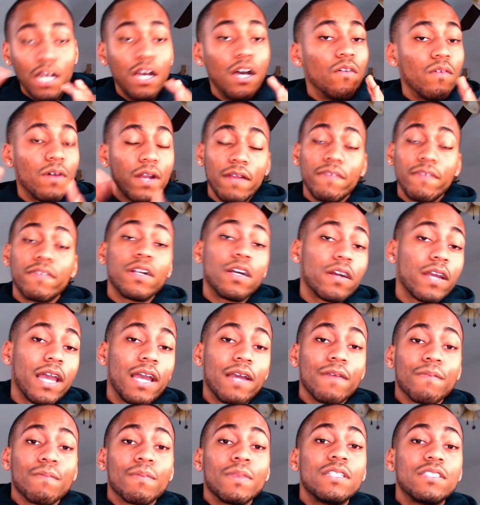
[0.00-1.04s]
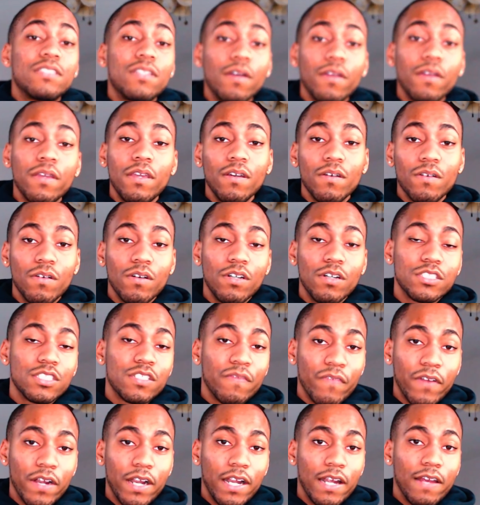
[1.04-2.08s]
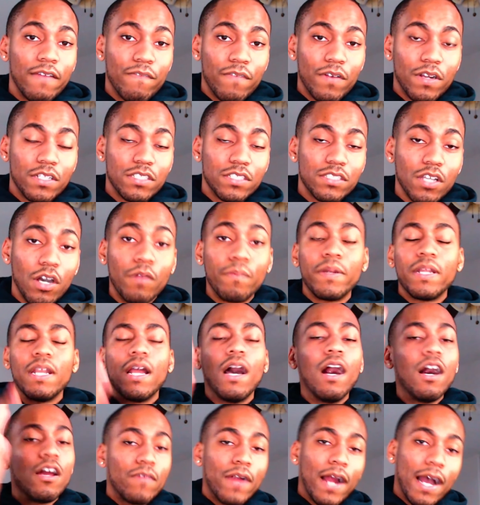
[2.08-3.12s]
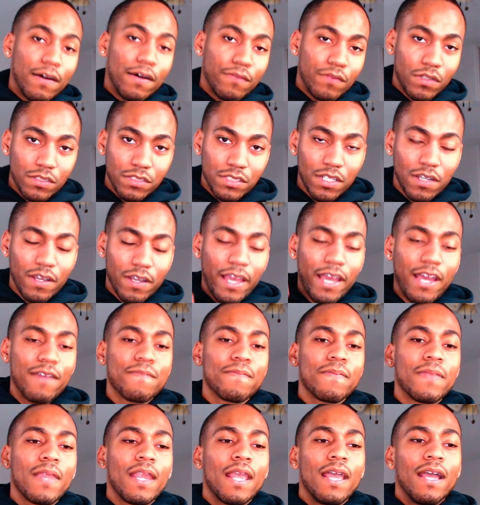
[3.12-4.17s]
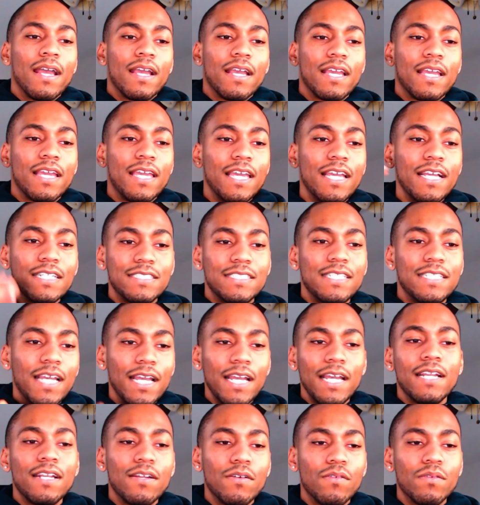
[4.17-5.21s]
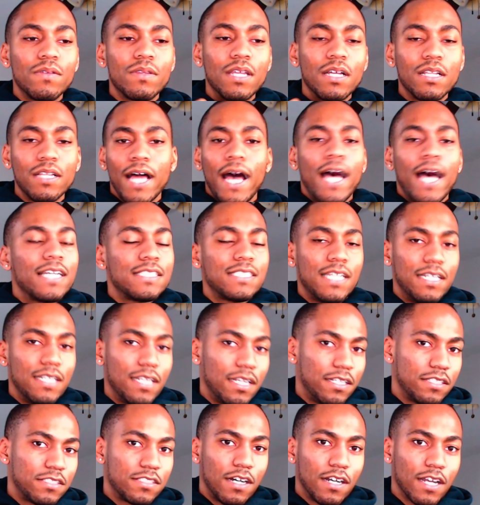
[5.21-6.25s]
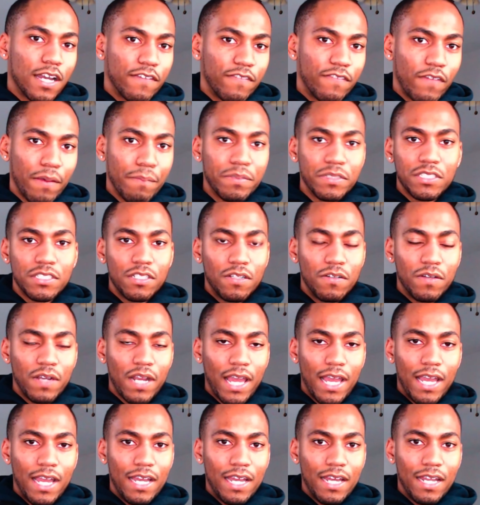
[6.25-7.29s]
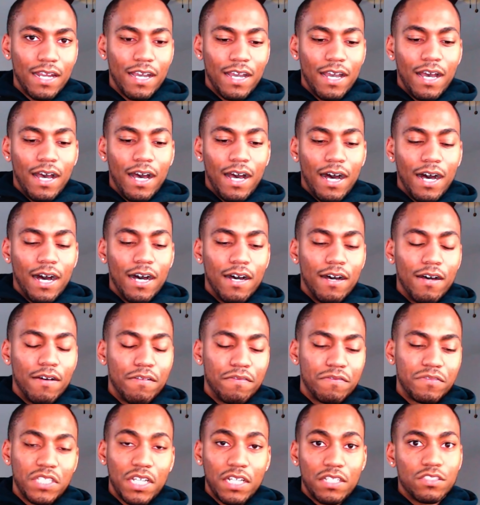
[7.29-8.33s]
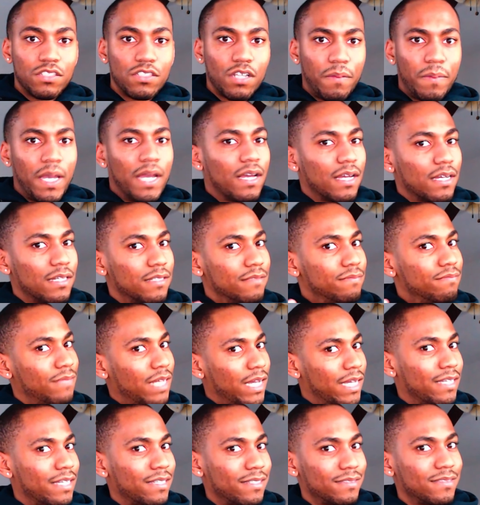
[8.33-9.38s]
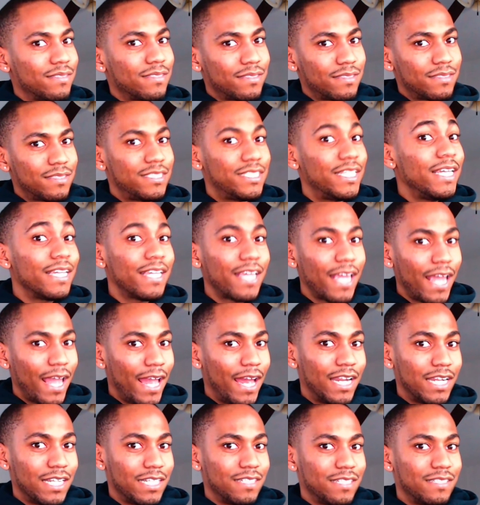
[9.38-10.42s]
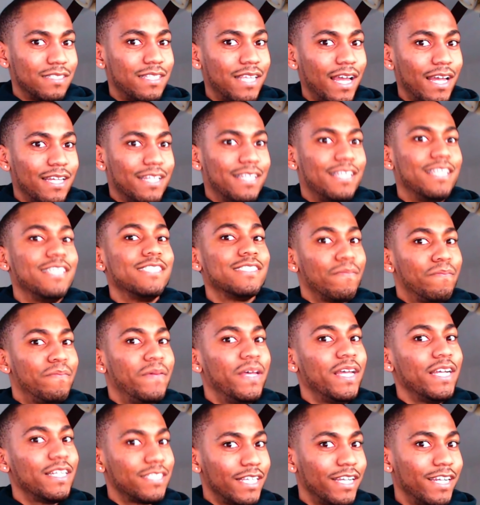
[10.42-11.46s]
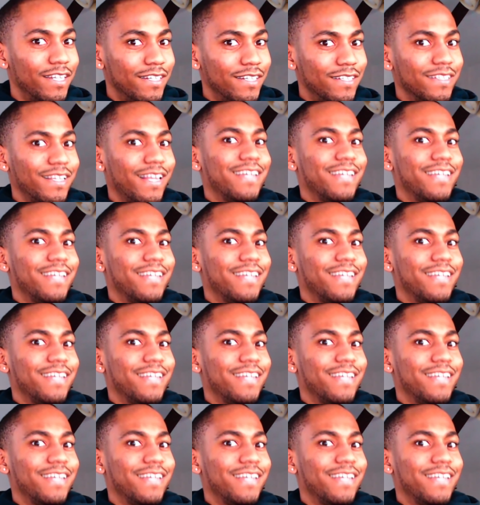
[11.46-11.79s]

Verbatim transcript: Whatever. Okay. Tokyo Ghoul's very first open, Unraveled, okay? He did the last ending song of episode 8 of Chainsaw Man. Like, TK, that he's a big dude.